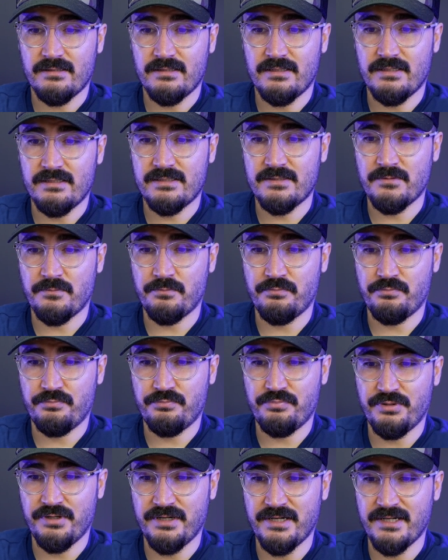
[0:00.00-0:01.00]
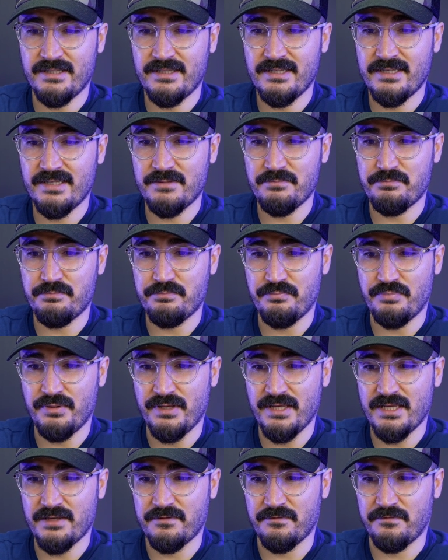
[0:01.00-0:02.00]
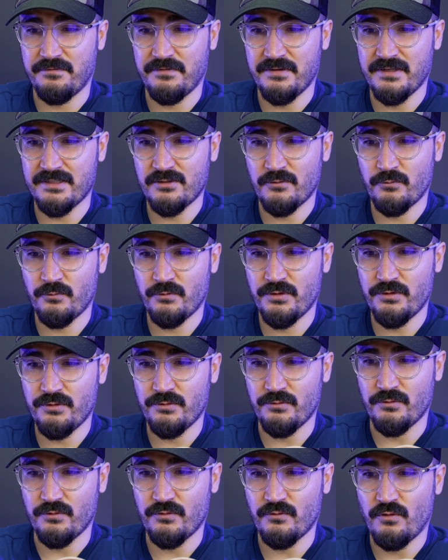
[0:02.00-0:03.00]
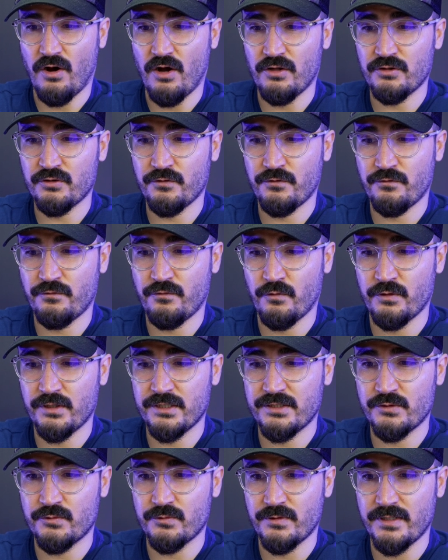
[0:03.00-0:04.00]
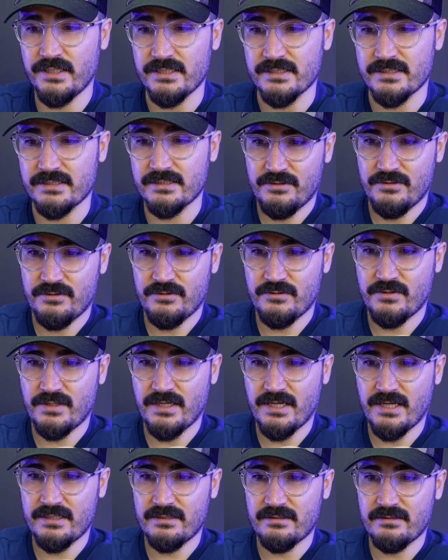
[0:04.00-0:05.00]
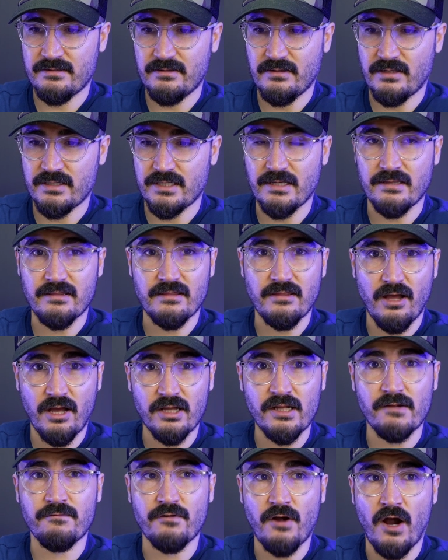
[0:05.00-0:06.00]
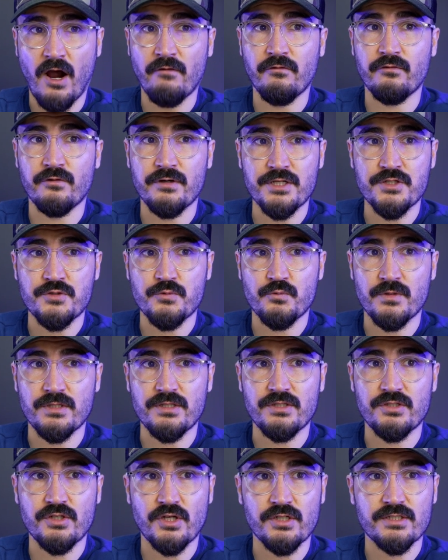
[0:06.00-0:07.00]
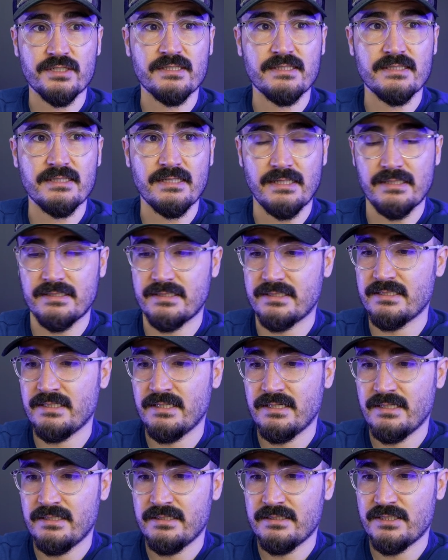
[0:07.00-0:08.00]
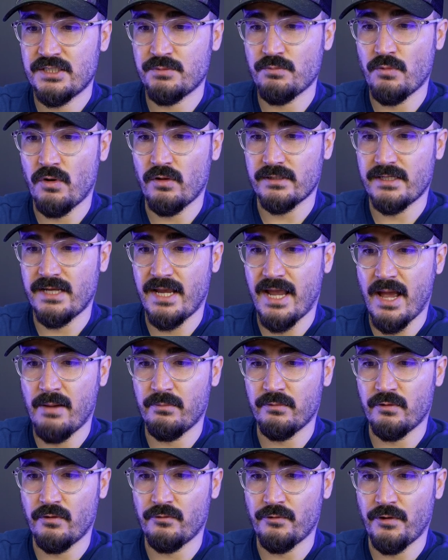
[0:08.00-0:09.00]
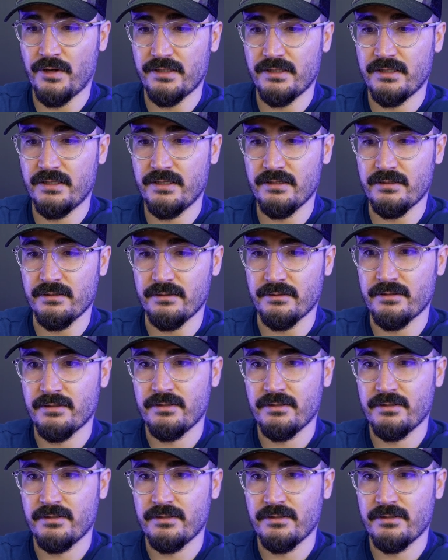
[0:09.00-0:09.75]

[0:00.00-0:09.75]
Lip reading: It's a pretty big field of view, 140 degrees. You get like a lot of coverage with just this small camera right here.